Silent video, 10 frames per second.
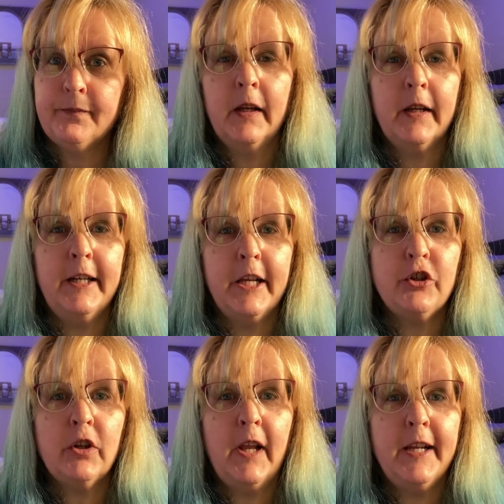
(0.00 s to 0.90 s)
Connect
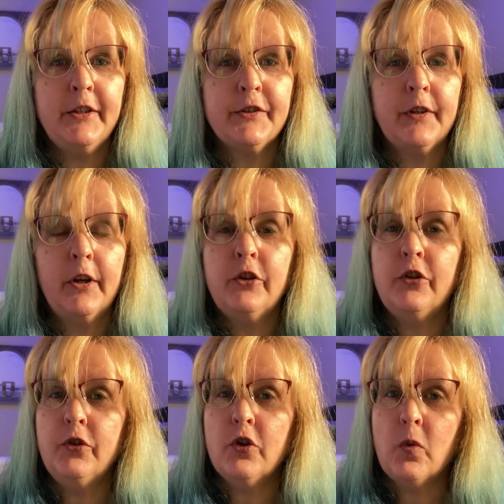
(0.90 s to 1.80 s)
your lights to
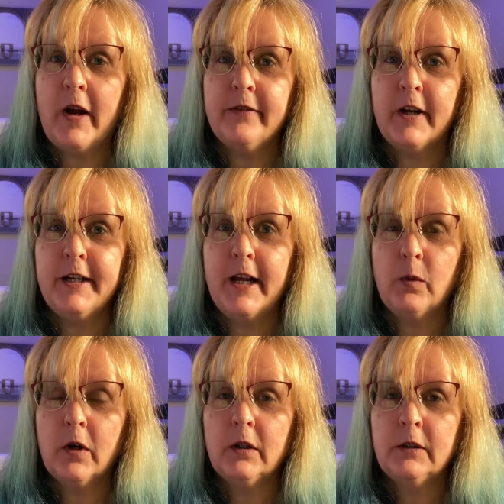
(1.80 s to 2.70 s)
your Wi-Fi
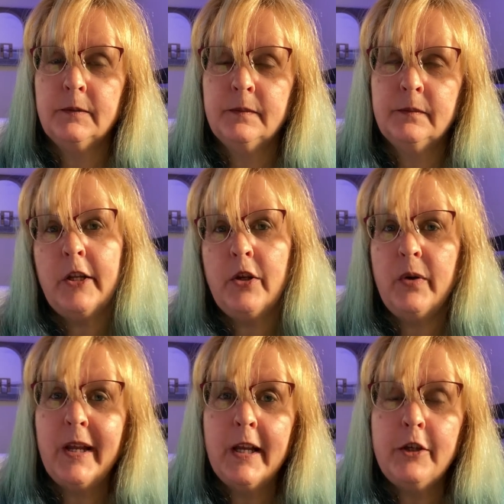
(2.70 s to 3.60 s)
network. You
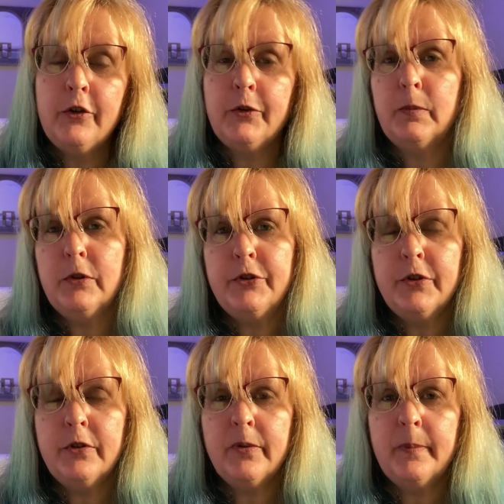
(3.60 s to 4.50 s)
can use
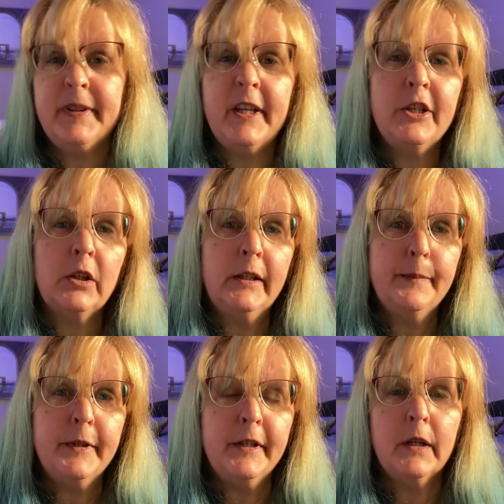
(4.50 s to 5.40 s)
Bluetooth, but then you're
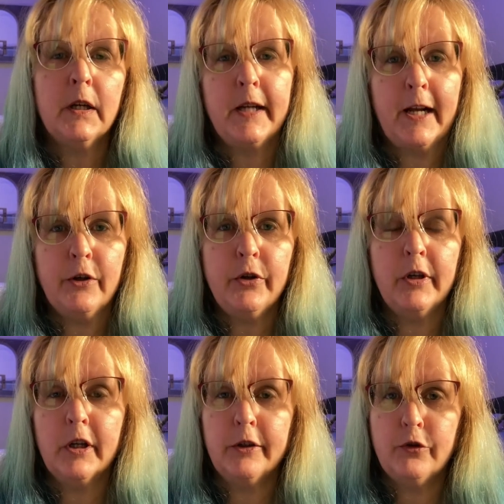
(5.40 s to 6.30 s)
limited on how you can
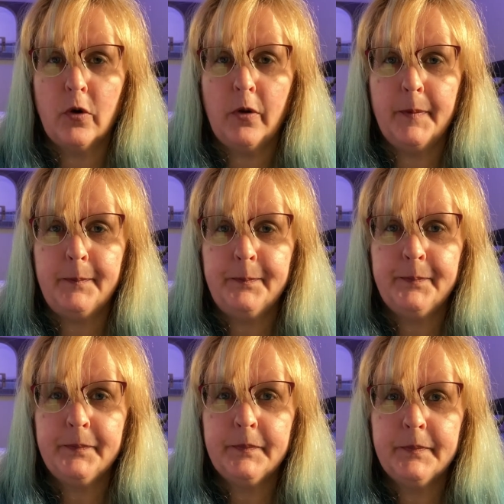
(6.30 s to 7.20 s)
control them.
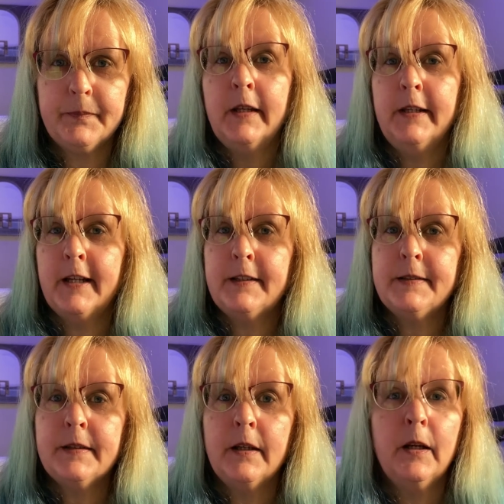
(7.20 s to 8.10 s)

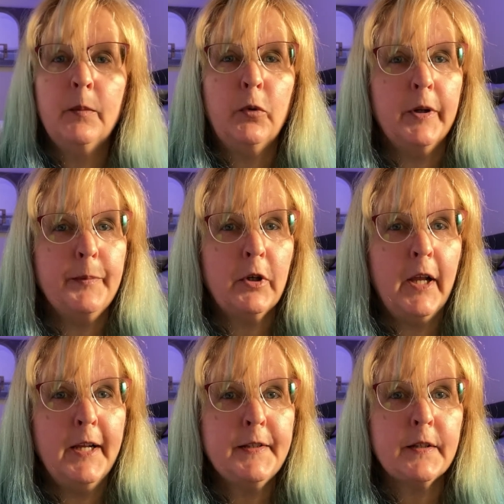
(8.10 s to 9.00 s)
Next, put up your
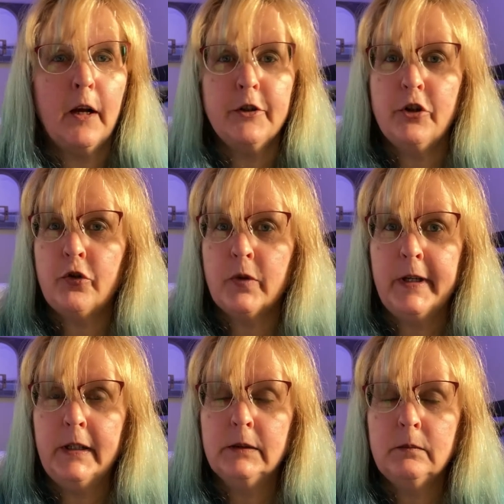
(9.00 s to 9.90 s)
lights on your
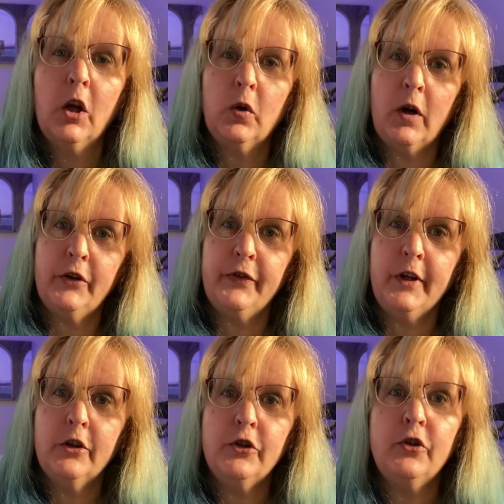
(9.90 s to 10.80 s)
tree. Cross
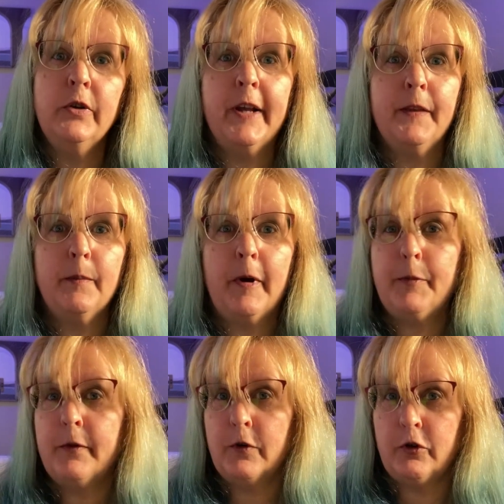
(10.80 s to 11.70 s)
fingers you get them up
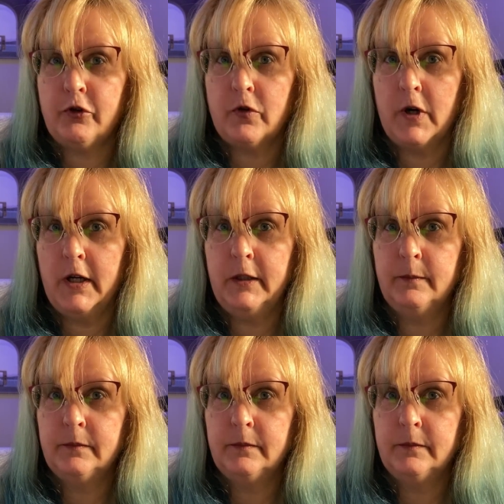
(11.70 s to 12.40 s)
the first try.